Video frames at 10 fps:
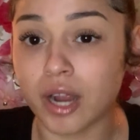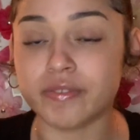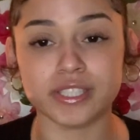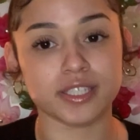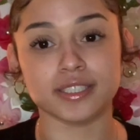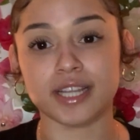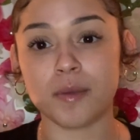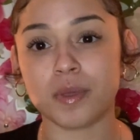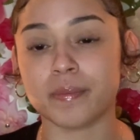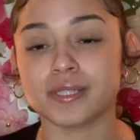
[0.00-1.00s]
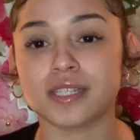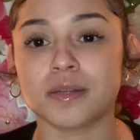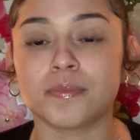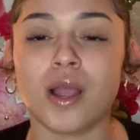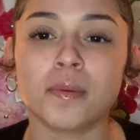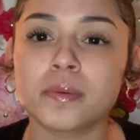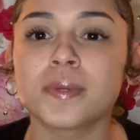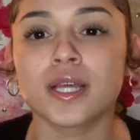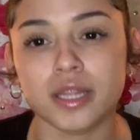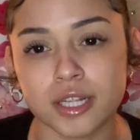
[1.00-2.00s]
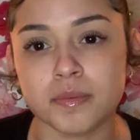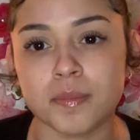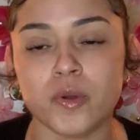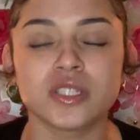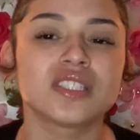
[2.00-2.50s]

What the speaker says: obviously your down payment is gonna probably be a little bit more